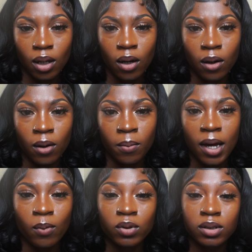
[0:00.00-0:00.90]

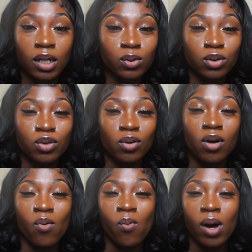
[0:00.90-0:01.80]
I was not too sure
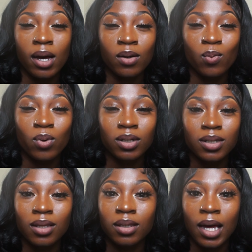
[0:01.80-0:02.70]
on why it
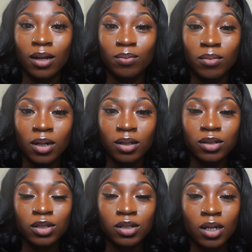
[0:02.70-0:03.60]
was that
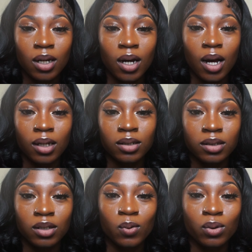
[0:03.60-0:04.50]
much.
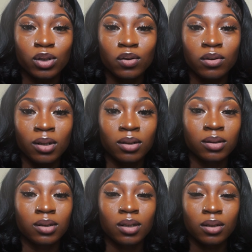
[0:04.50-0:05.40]
Honestly,
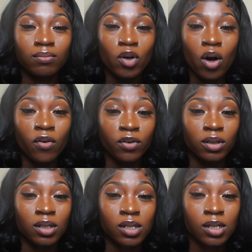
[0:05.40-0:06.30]
CourseCareers
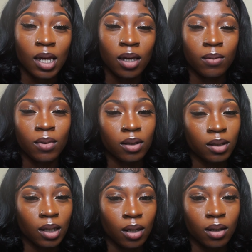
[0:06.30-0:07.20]
offered the same
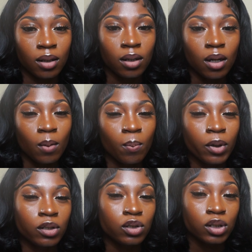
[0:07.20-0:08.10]
thing,
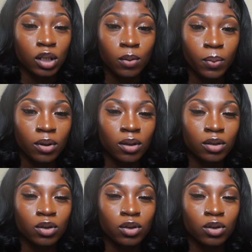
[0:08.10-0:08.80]
but cheaper.